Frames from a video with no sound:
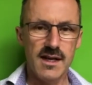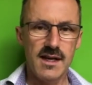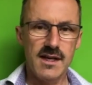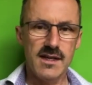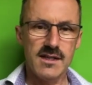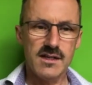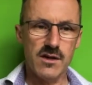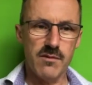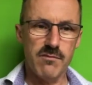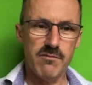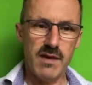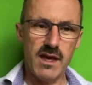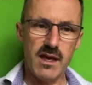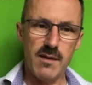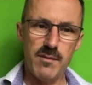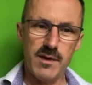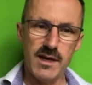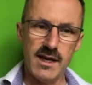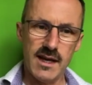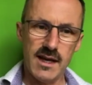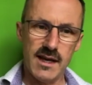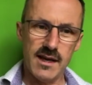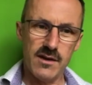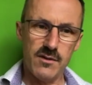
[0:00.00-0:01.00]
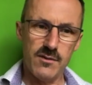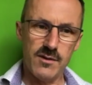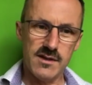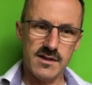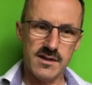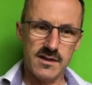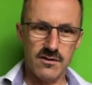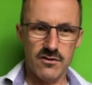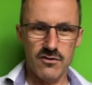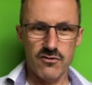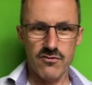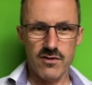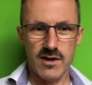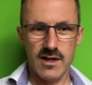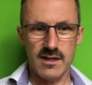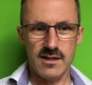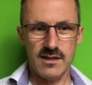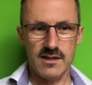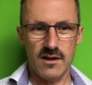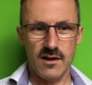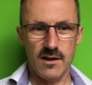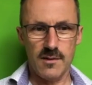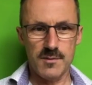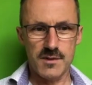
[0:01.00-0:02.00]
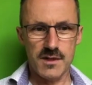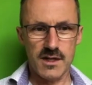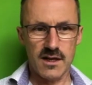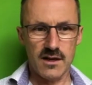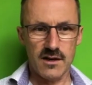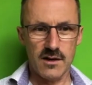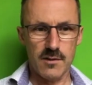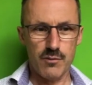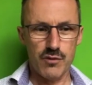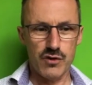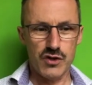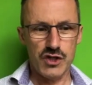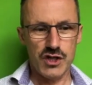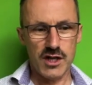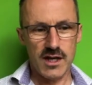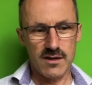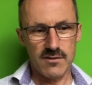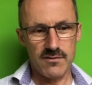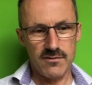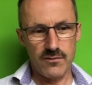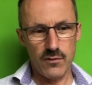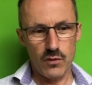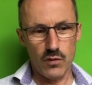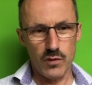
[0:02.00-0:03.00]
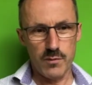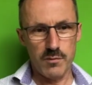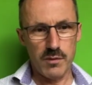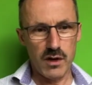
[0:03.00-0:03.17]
So maybe now is a great time to kind of project forward,